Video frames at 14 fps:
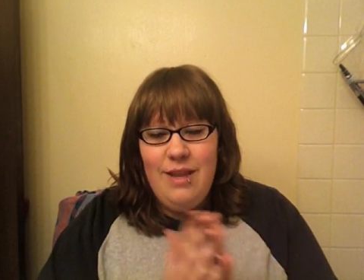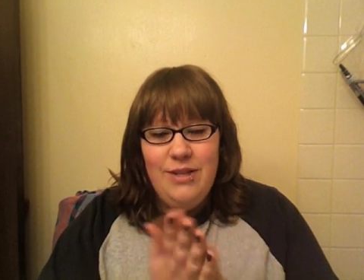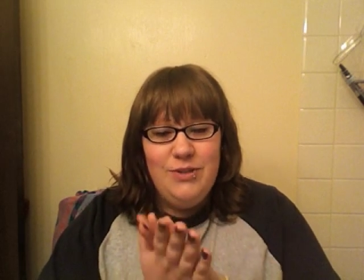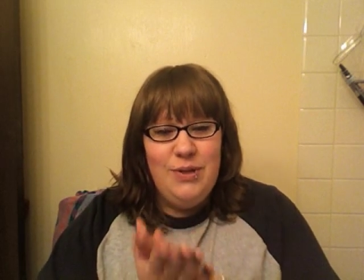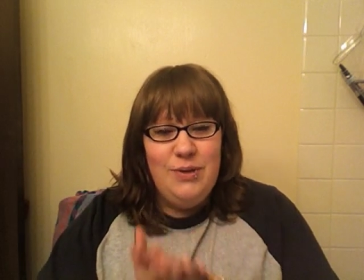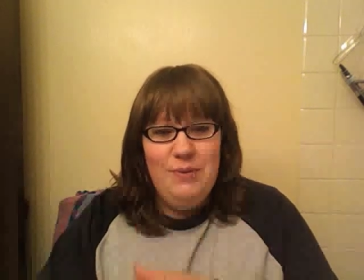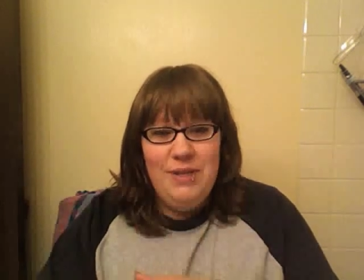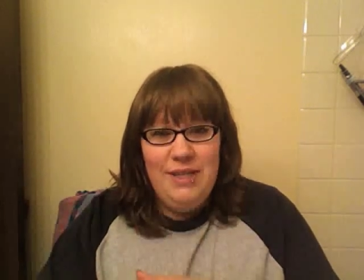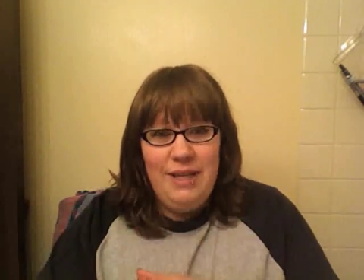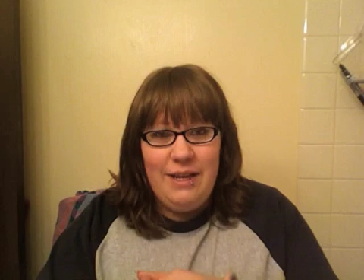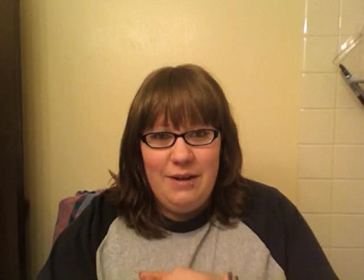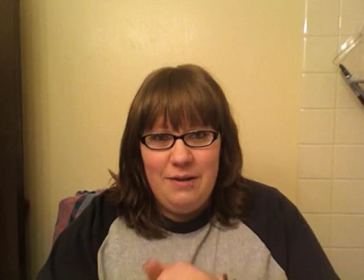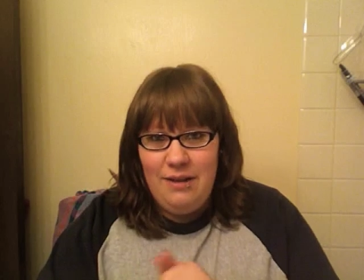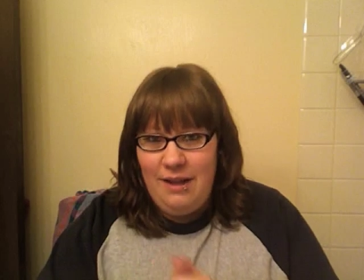so I really
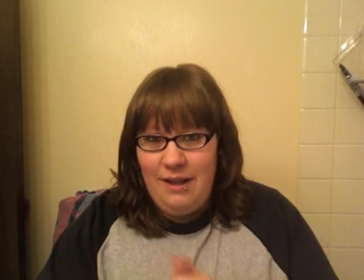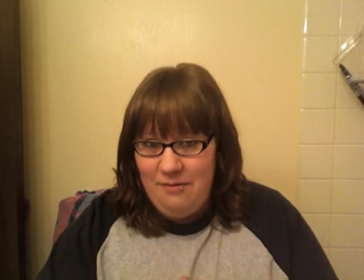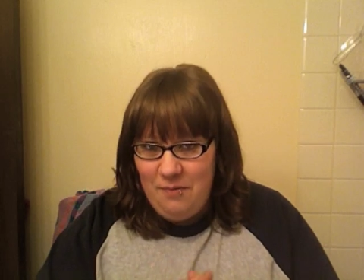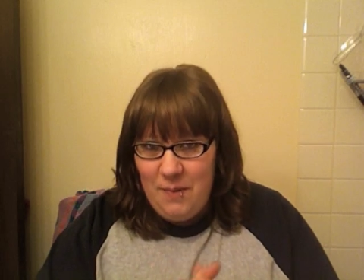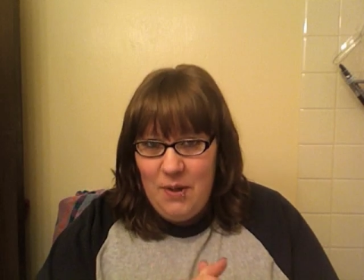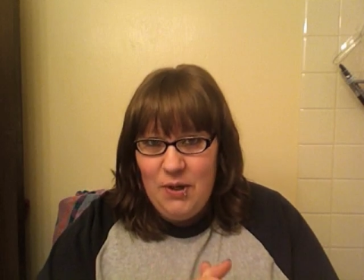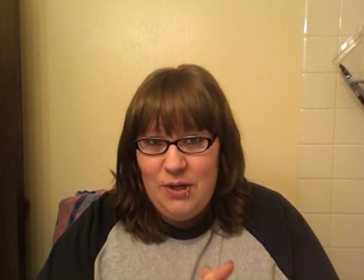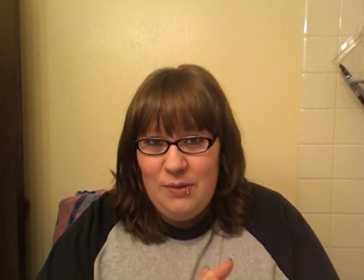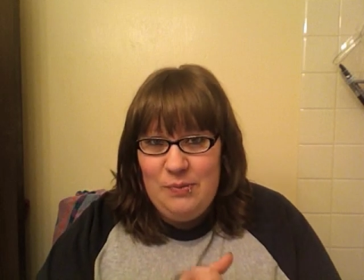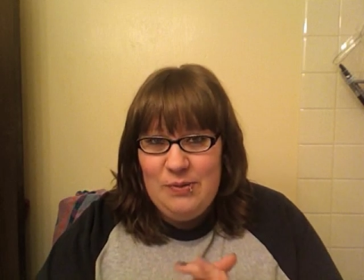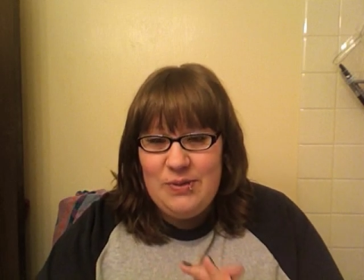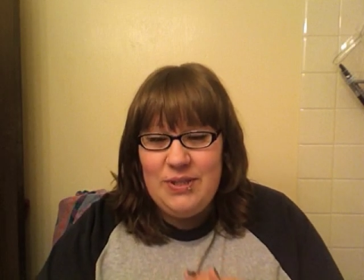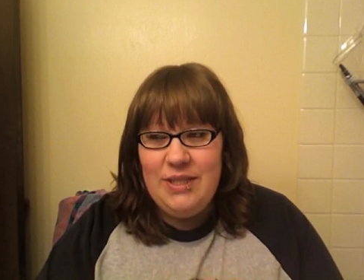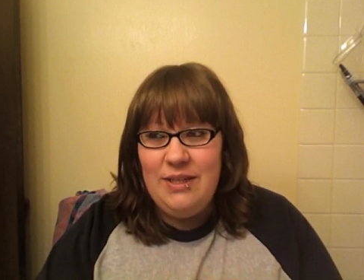like a lot of American
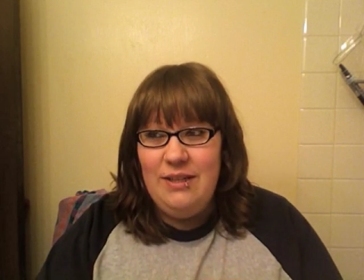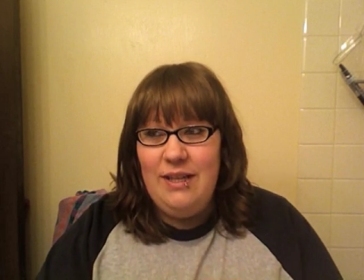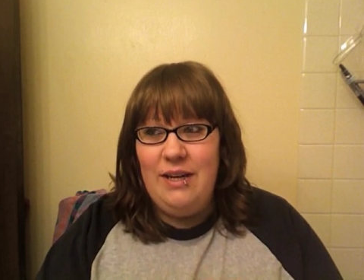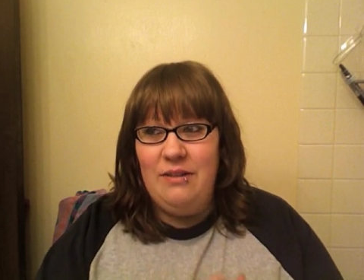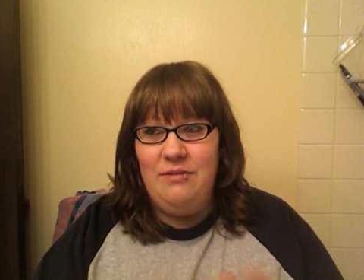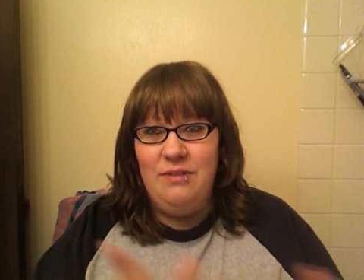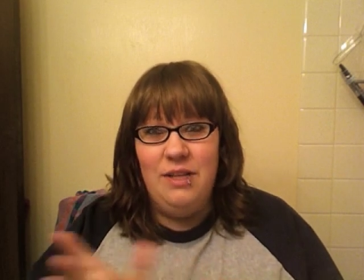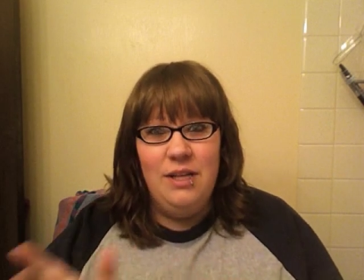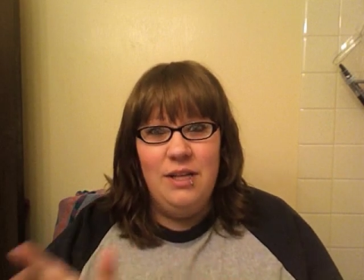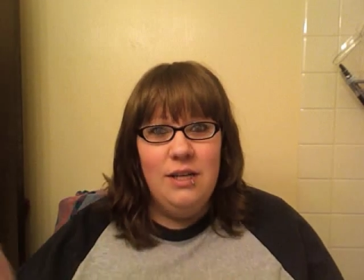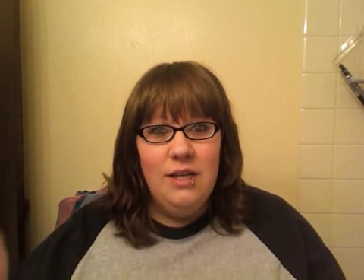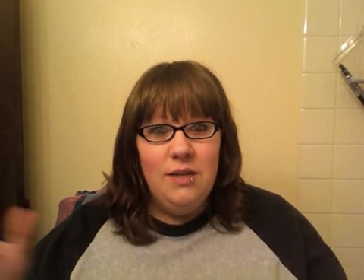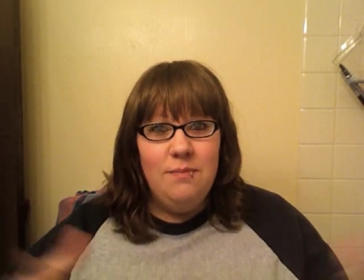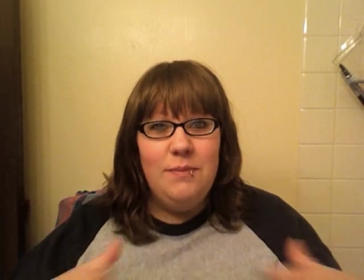music, a lot of
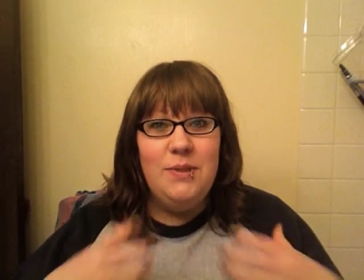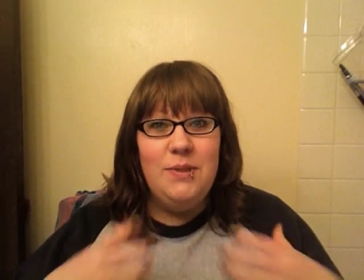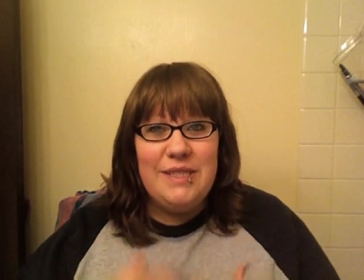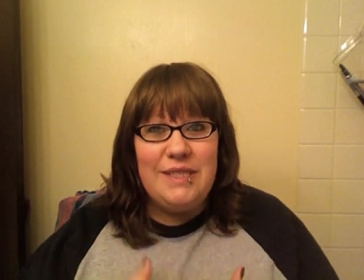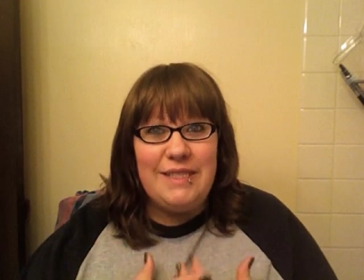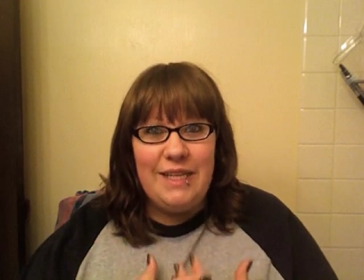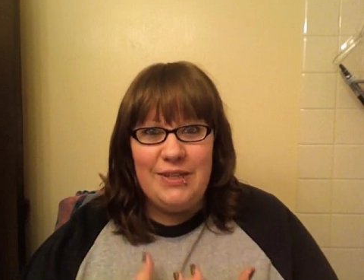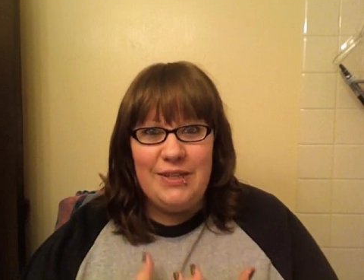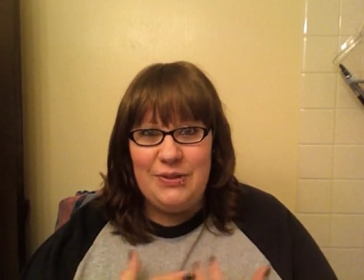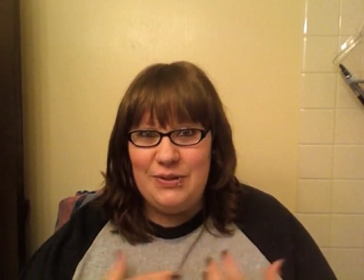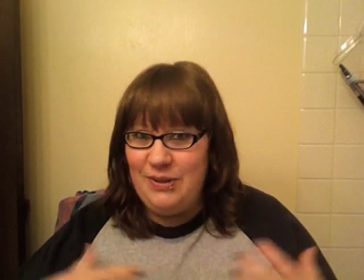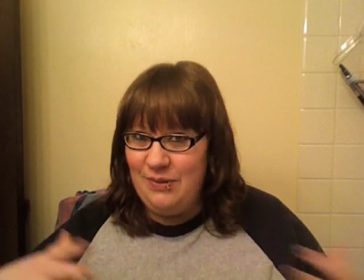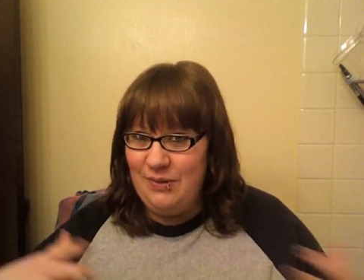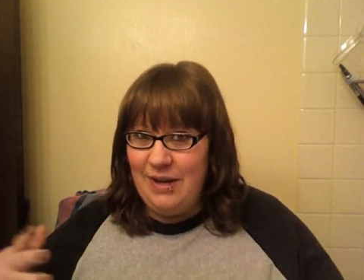music
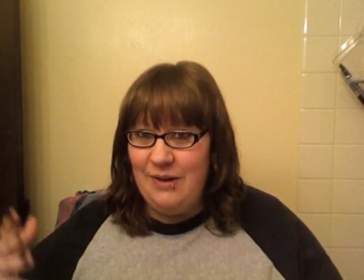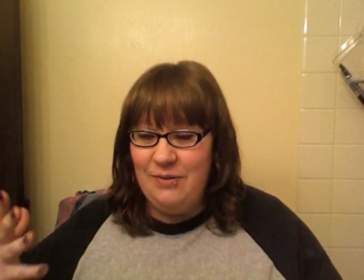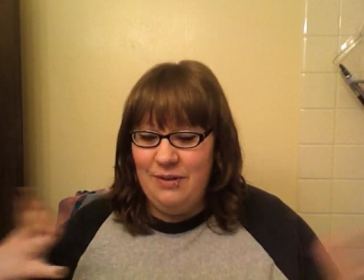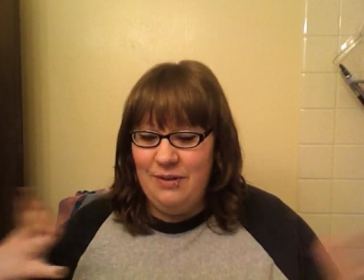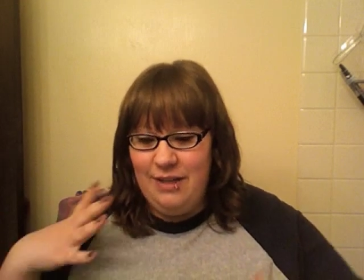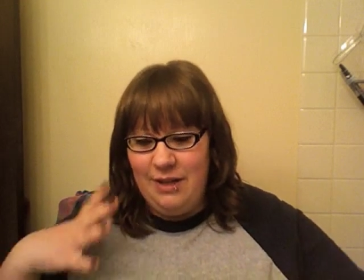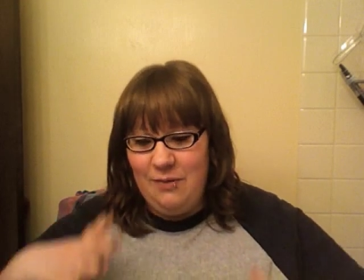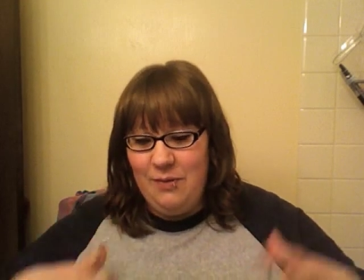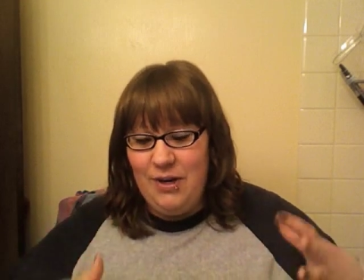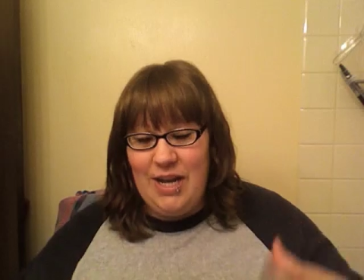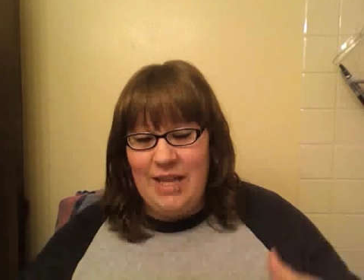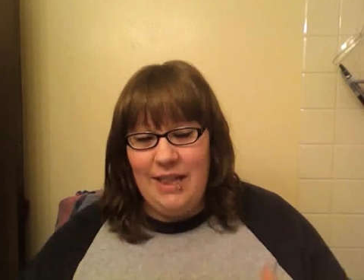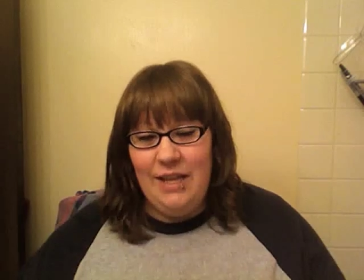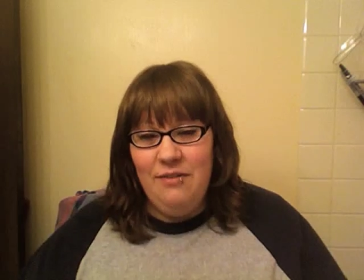centered around like where
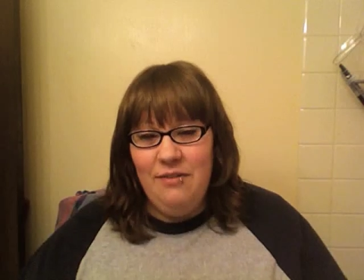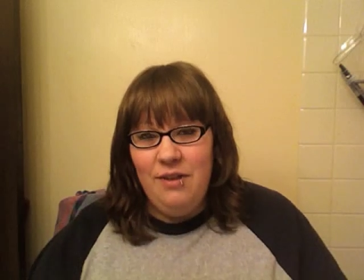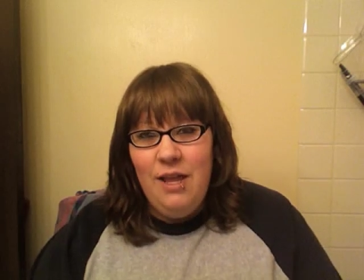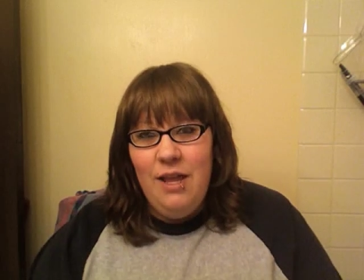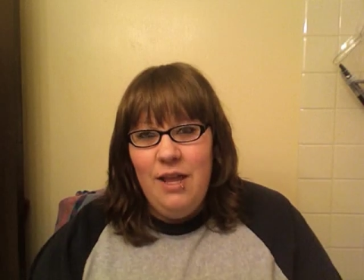I live.